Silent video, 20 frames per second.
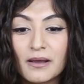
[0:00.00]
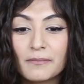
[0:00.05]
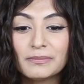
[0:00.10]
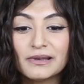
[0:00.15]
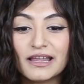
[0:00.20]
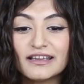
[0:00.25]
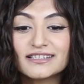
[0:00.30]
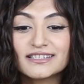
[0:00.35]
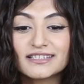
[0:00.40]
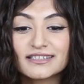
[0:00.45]

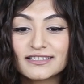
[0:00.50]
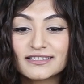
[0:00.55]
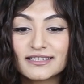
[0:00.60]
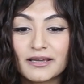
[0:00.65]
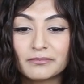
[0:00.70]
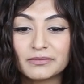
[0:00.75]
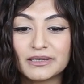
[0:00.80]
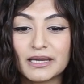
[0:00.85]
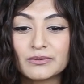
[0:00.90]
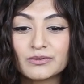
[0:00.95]
Plus,
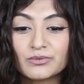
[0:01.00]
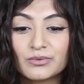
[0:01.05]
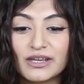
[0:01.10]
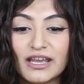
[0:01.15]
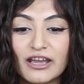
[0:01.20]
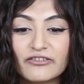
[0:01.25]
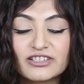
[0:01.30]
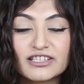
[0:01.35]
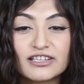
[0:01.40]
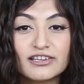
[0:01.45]
sometimes we
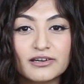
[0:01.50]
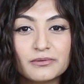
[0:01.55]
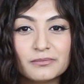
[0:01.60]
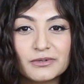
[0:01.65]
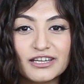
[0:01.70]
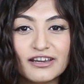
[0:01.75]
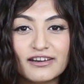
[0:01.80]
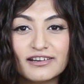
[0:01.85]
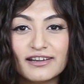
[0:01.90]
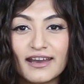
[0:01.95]
have serum
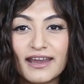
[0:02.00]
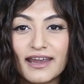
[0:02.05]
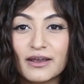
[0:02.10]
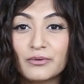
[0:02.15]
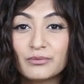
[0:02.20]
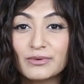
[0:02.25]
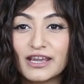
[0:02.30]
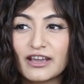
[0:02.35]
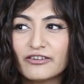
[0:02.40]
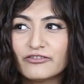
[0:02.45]
in our
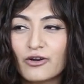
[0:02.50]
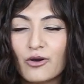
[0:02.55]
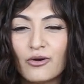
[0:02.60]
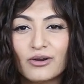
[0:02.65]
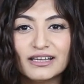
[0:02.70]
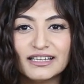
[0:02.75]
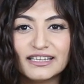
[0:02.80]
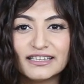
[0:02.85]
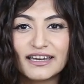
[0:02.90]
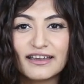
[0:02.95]
hair, we have
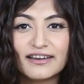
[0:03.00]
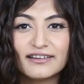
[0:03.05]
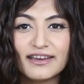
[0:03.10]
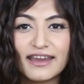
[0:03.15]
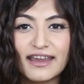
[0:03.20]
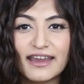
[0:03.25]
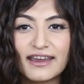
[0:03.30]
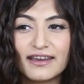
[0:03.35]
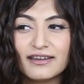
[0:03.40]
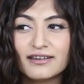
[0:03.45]
oil in our
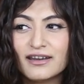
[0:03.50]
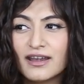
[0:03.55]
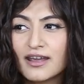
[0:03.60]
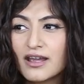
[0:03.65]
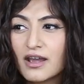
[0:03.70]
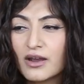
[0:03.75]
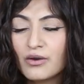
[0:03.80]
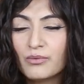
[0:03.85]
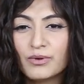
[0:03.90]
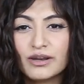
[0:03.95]
hair,
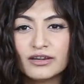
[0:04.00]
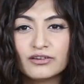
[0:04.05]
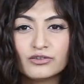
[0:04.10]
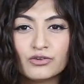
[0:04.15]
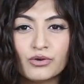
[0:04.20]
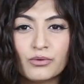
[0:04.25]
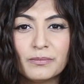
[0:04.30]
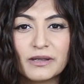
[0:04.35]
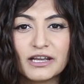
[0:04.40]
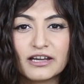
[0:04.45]
we're
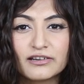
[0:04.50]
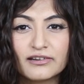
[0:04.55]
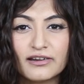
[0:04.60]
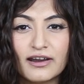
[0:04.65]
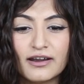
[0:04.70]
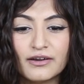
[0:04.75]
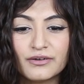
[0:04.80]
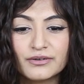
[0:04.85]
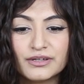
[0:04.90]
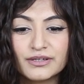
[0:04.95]
roaming
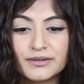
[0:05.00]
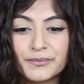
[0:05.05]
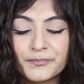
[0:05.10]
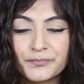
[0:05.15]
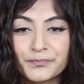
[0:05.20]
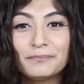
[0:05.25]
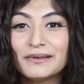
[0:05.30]
around.